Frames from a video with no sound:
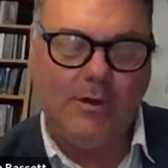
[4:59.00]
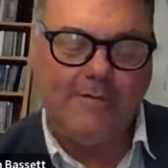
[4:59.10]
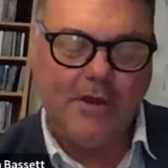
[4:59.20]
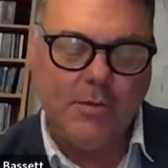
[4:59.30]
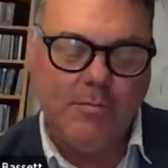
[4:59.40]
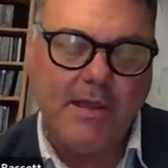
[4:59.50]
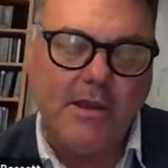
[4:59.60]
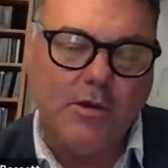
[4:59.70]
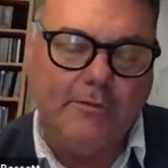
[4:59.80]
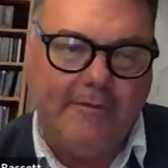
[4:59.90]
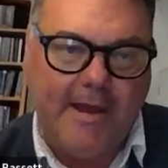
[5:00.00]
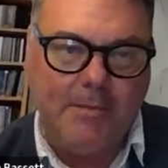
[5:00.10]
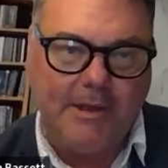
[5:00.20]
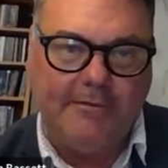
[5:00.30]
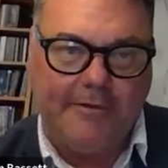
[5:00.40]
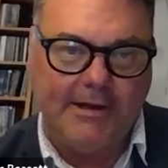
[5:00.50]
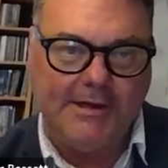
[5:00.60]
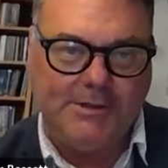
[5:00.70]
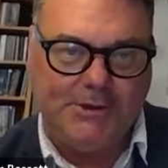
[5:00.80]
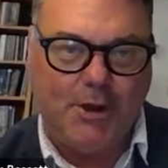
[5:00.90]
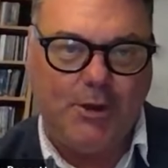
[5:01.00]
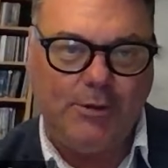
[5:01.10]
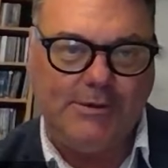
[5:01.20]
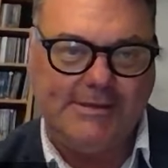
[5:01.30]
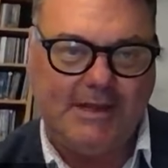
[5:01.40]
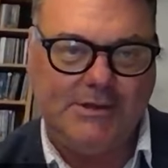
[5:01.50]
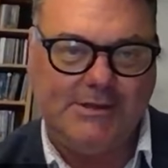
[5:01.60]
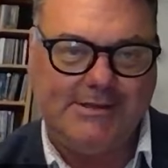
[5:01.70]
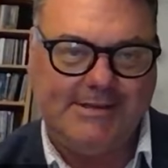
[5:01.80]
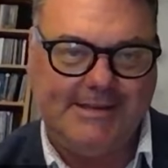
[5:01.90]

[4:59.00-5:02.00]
well if you can make a good family friendly show such as